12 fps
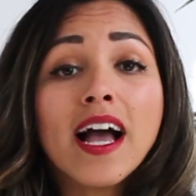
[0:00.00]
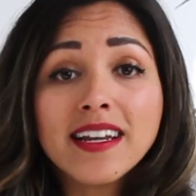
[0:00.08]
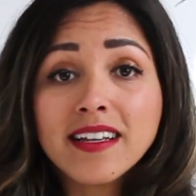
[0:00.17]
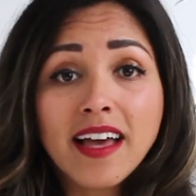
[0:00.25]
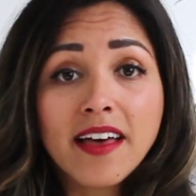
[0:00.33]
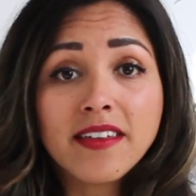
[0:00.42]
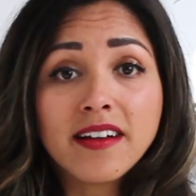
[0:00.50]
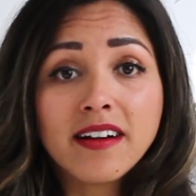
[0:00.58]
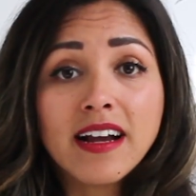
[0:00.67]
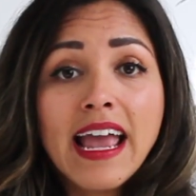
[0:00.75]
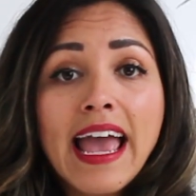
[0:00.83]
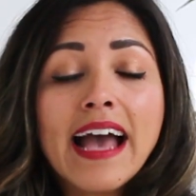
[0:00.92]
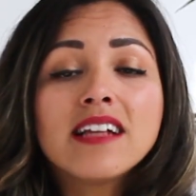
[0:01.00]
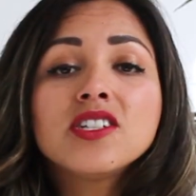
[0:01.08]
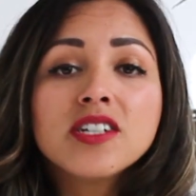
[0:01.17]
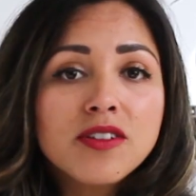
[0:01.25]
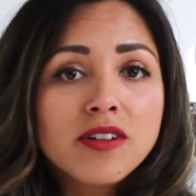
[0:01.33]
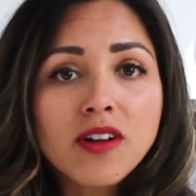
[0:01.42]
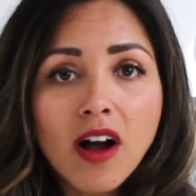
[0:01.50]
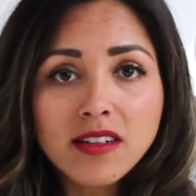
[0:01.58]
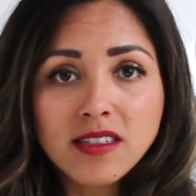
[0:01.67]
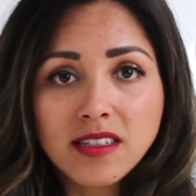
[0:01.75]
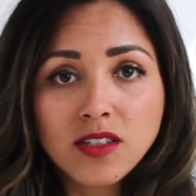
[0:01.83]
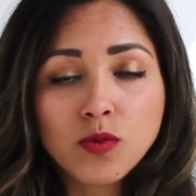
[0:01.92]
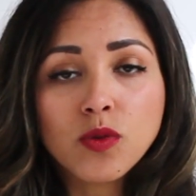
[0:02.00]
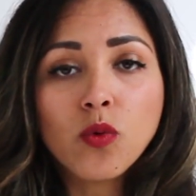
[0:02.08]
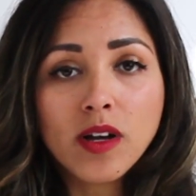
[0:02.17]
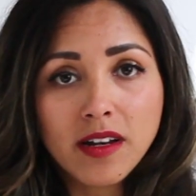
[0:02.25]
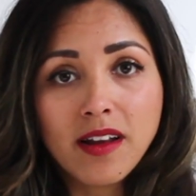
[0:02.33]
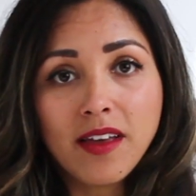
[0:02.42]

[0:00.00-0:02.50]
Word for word: fly together, and share their content with one